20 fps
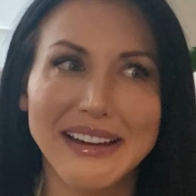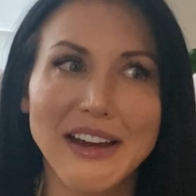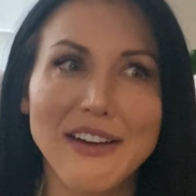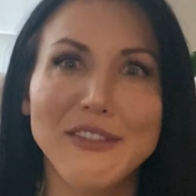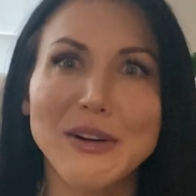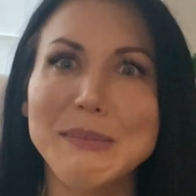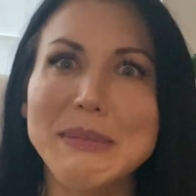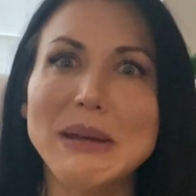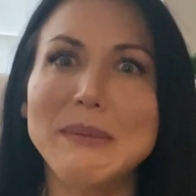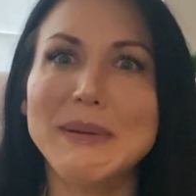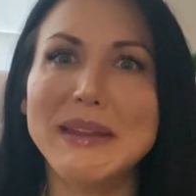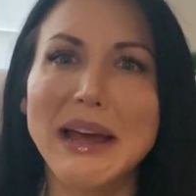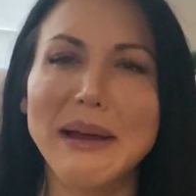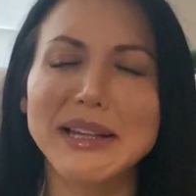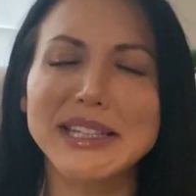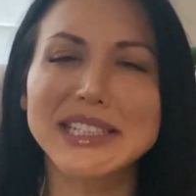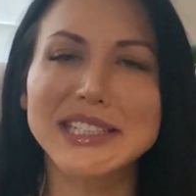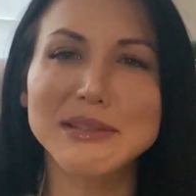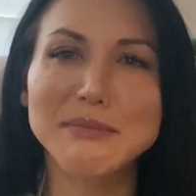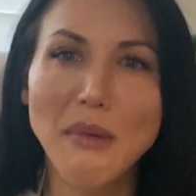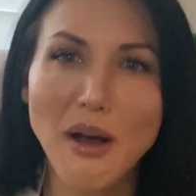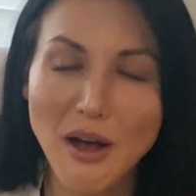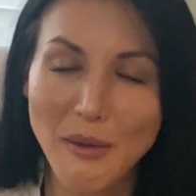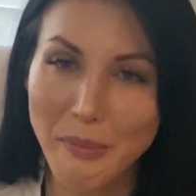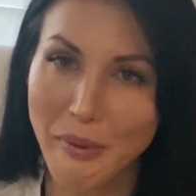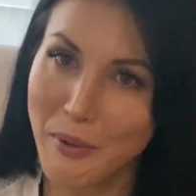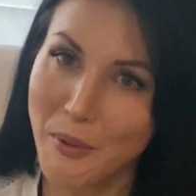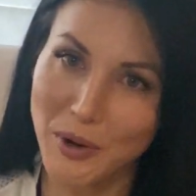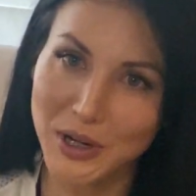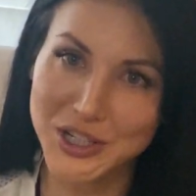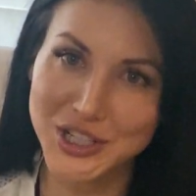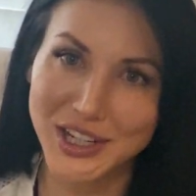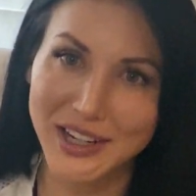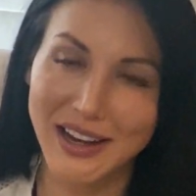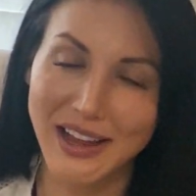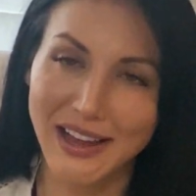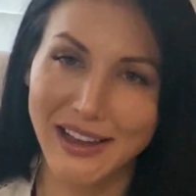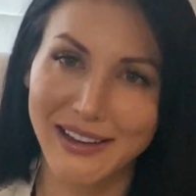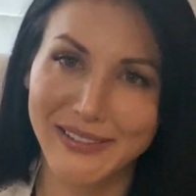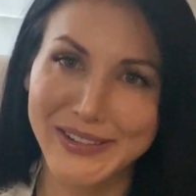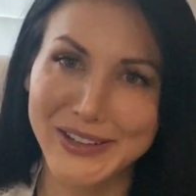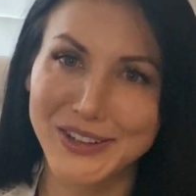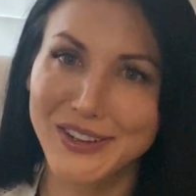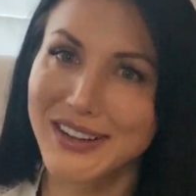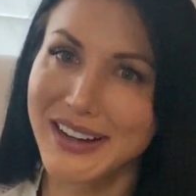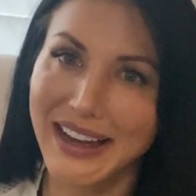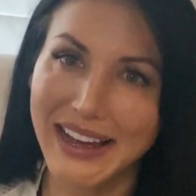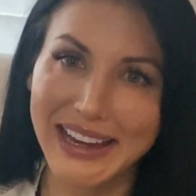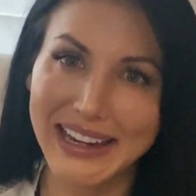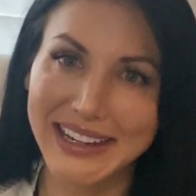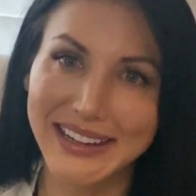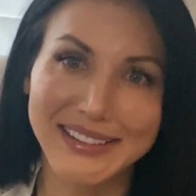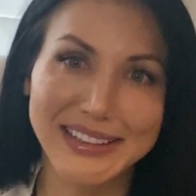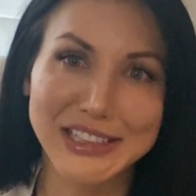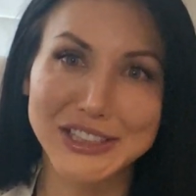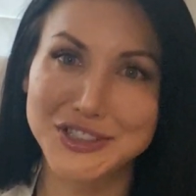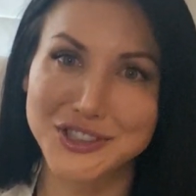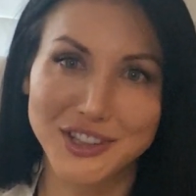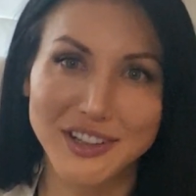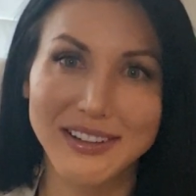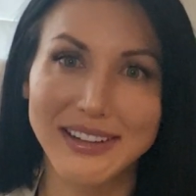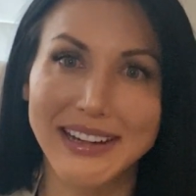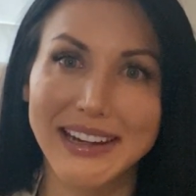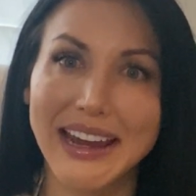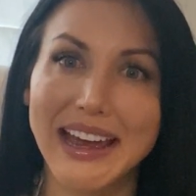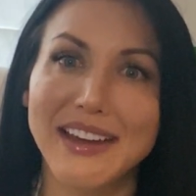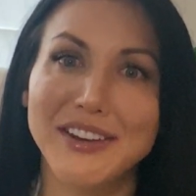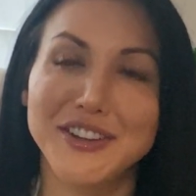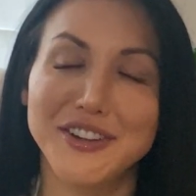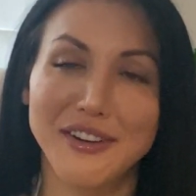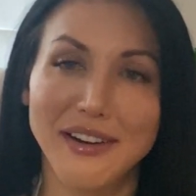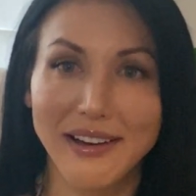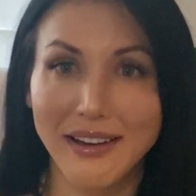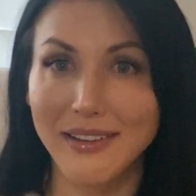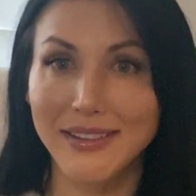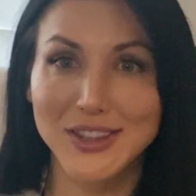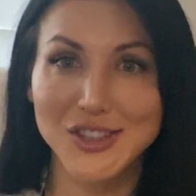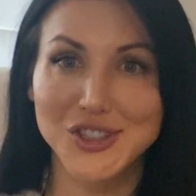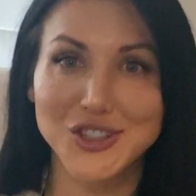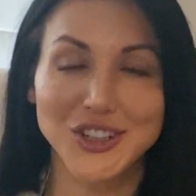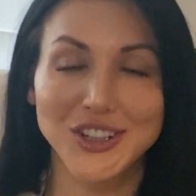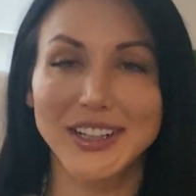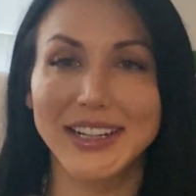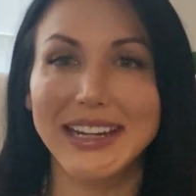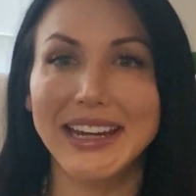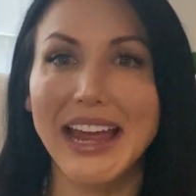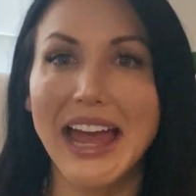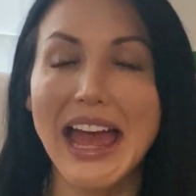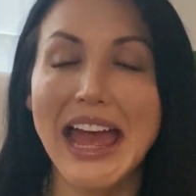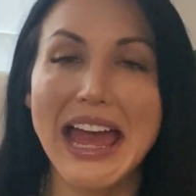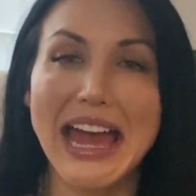for me to be that small portion of your gut healing journey and your health journey.